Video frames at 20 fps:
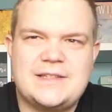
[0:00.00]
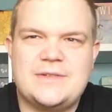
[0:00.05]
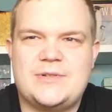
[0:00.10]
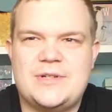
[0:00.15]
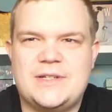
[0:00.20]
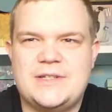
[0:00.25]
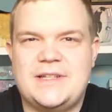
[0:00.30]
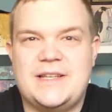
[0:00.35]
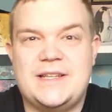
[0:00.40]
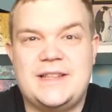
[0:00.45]
They're
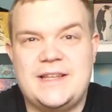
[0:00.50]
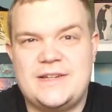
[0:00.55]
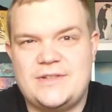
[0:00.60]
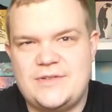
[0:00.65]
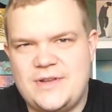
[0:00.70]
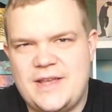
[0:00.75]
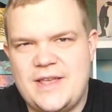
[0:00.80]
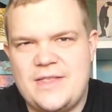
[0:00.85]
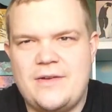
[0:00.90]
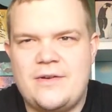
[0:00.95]
trying to get there
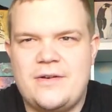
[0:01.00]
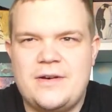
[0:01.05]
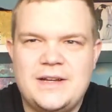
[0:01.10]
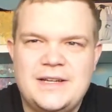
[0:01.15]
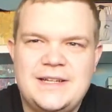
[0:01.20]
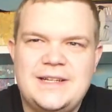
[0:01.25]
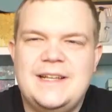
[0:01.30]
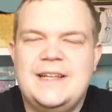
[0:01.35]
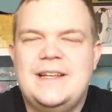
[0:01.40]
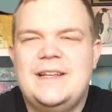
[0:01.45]
together.
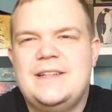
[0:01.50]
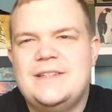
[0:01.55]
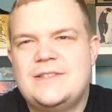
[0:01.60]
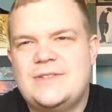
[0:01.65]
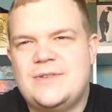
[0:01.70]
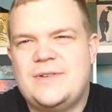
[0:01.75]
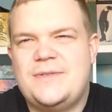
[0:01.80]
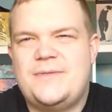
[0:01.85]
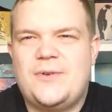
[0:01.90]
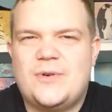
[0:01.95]

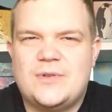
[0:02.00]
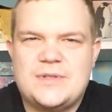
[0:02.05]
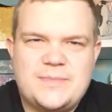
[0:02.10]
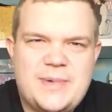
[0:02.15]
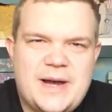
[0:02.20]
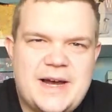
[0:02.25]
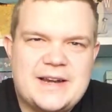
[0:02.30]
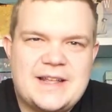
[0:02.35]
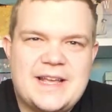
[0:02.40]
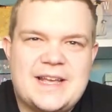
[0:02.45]
So it falls
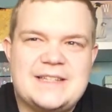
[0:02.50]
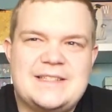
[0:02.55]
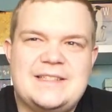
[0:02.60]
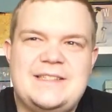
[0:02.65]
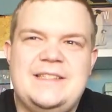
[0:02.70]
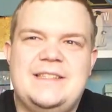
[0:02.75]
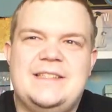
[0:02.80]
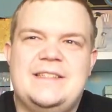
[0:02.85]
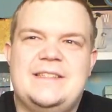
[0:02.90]
apart as